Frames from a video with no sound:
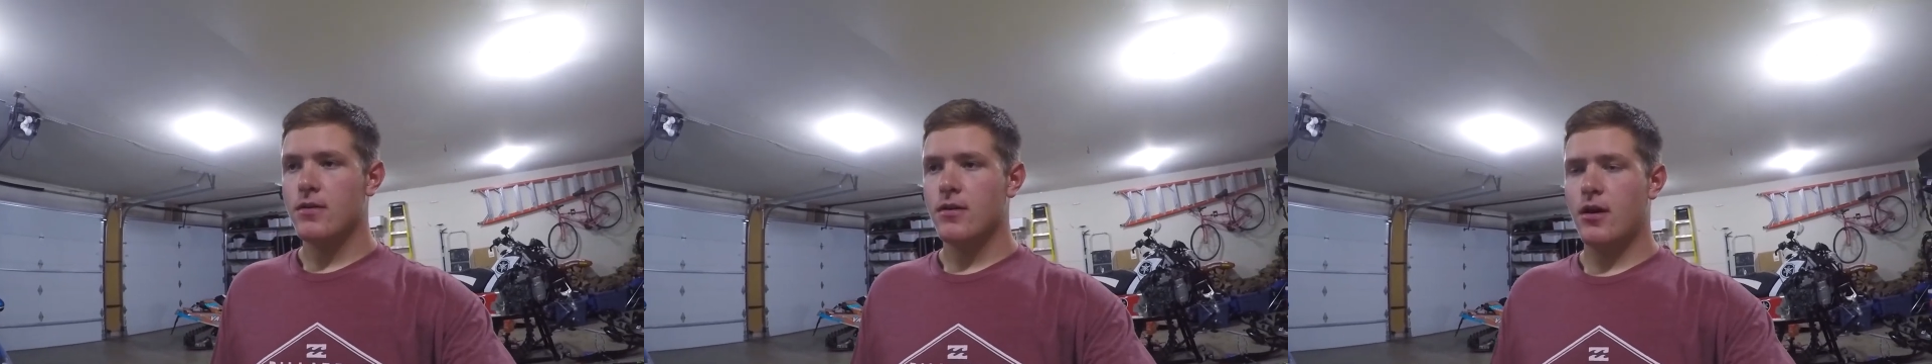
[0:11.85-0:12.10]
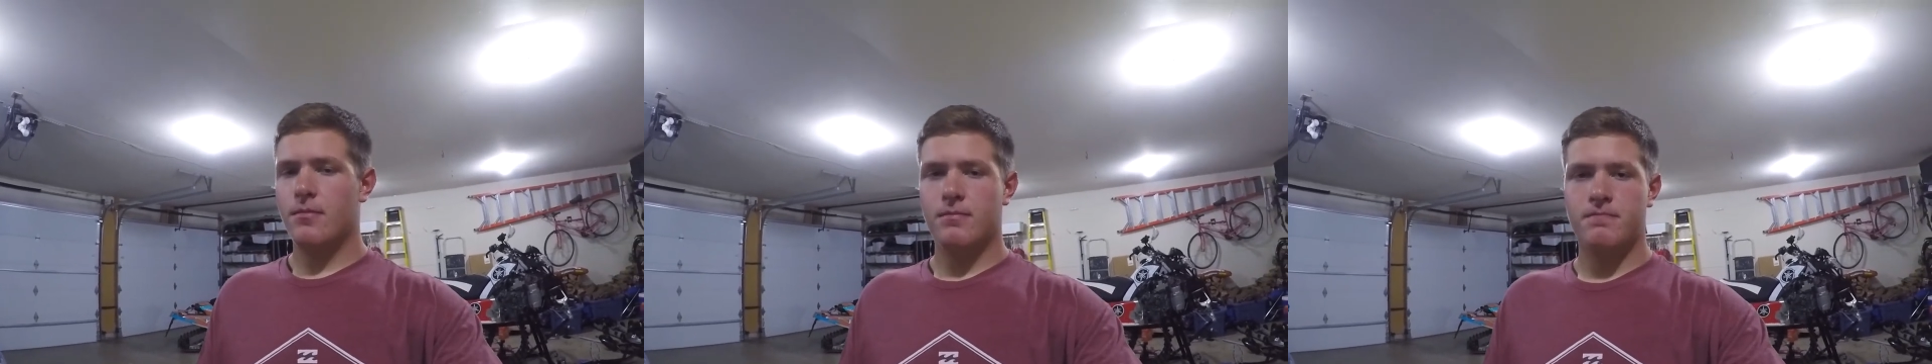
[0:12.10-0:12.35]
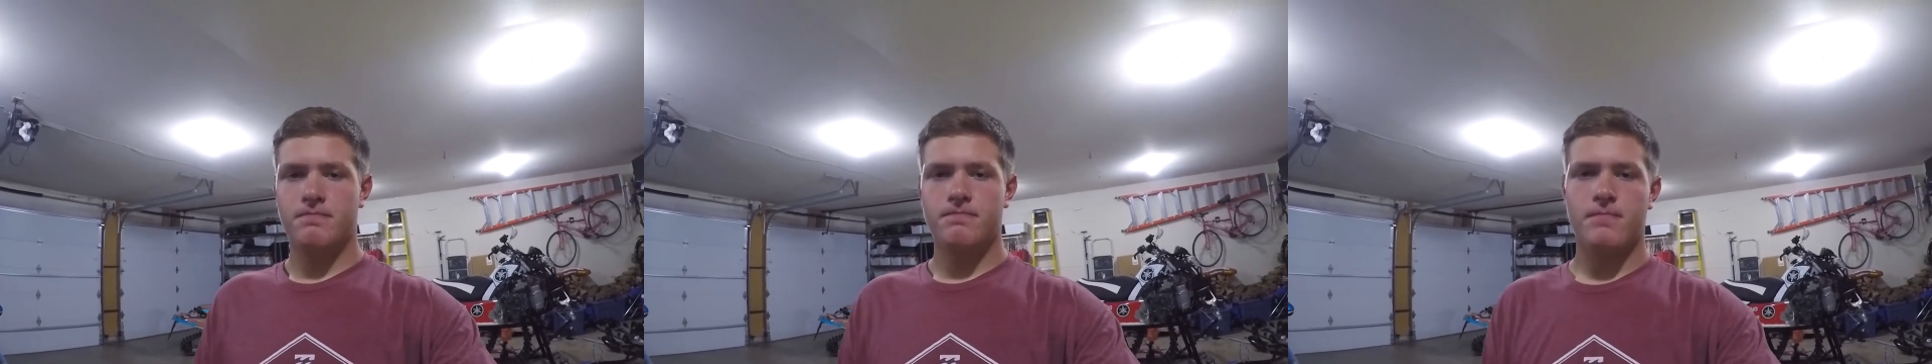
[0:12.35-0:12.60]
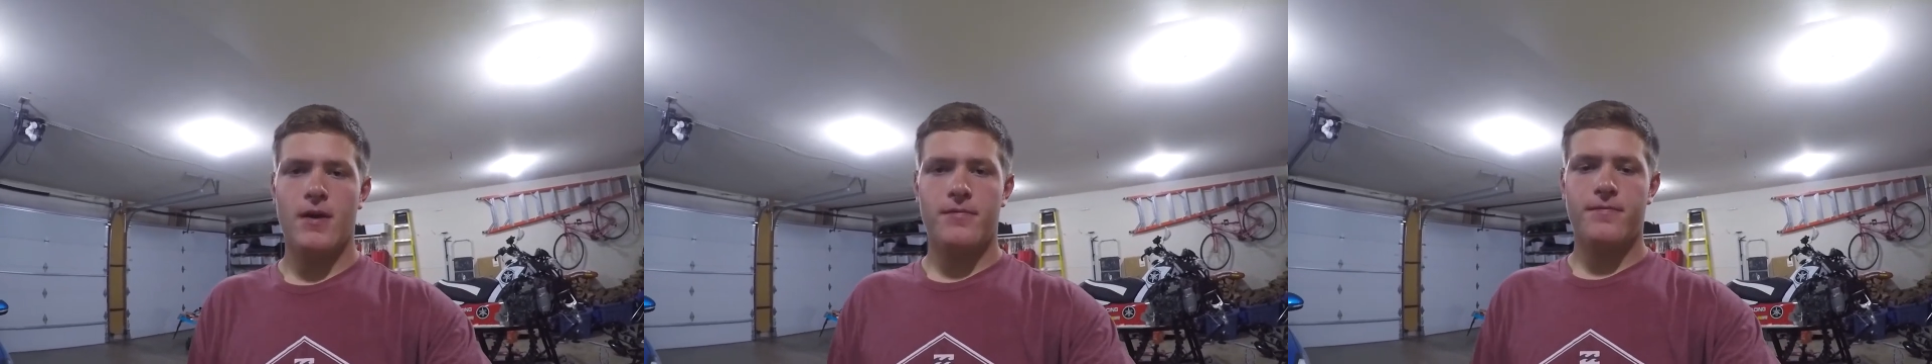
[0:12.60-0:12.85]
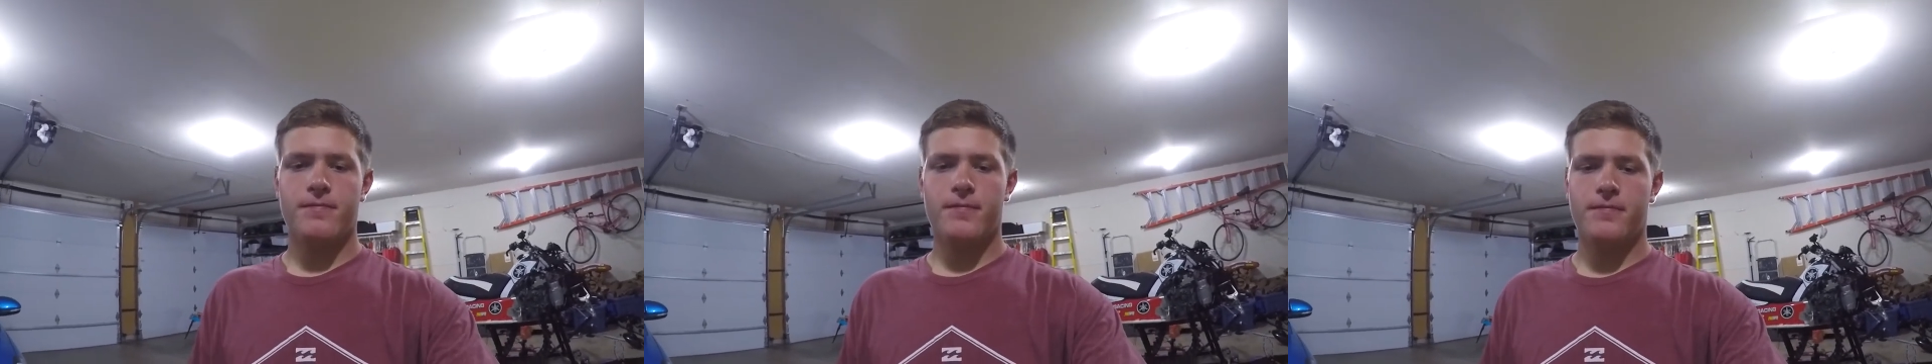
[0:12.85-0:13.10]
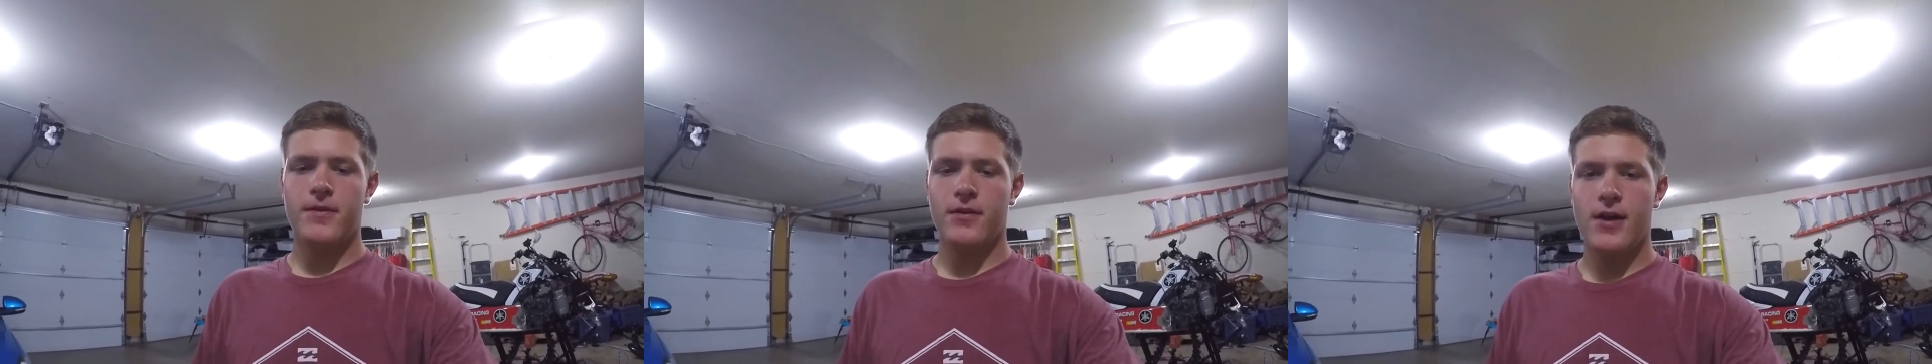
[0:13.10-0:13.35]
um, I
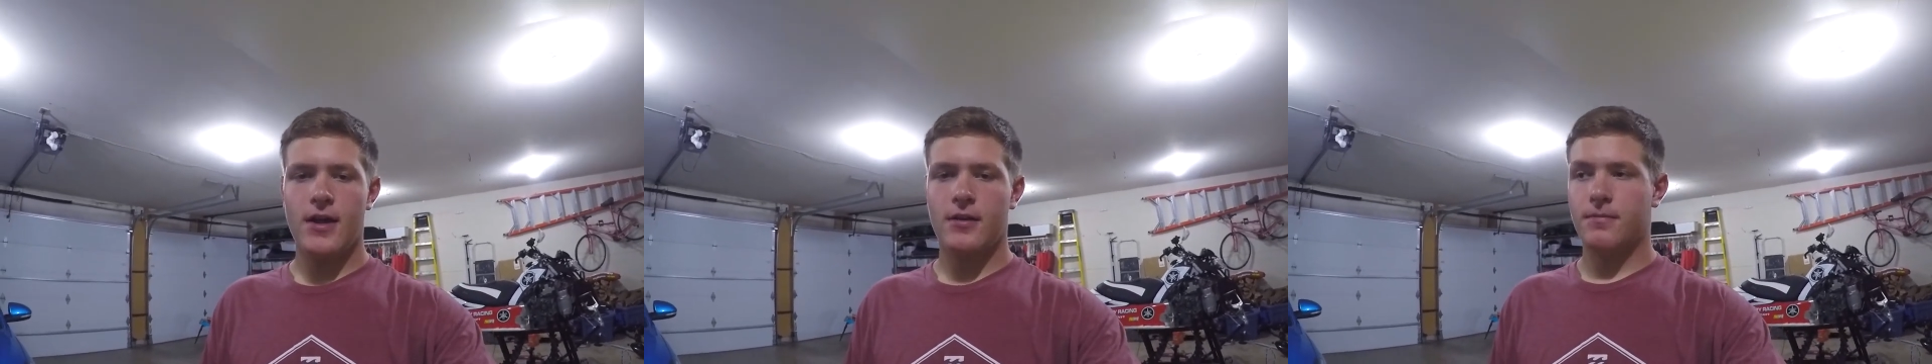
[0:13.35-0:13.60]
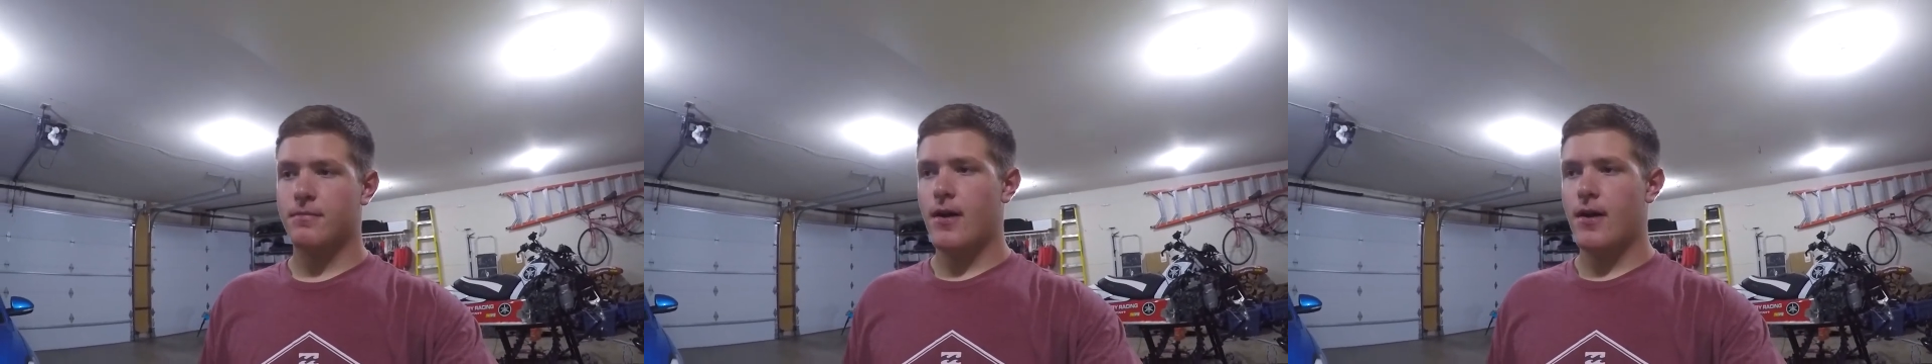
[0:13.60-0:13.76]
feel kind of,